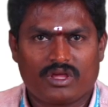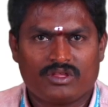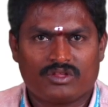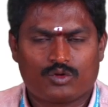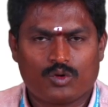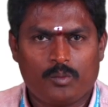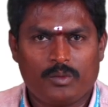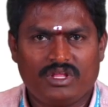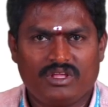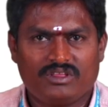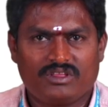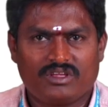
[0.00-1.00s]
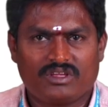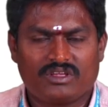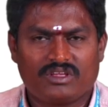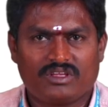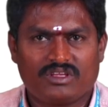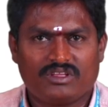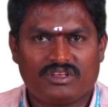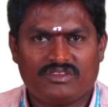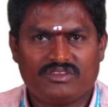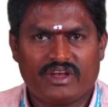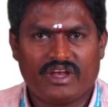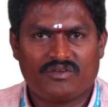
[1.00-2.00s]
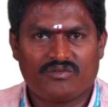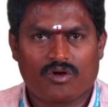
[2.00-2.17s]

So many, it is a network,